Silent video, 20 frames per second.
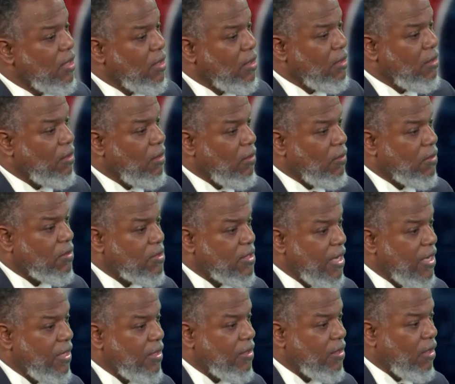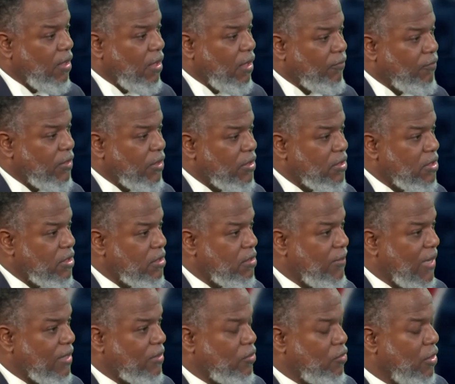The state of Tennessee is
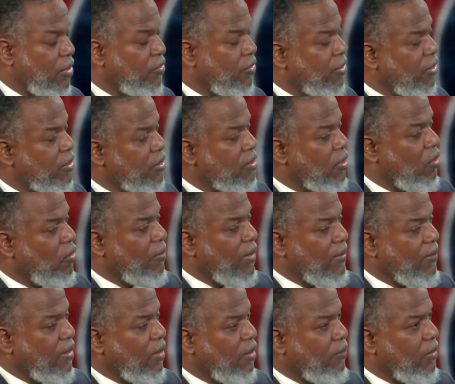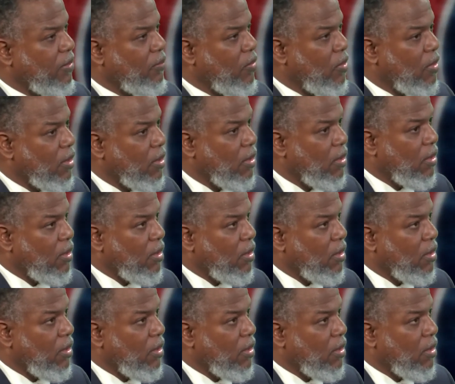about 200 years old, maybe a little bit more. Yeah.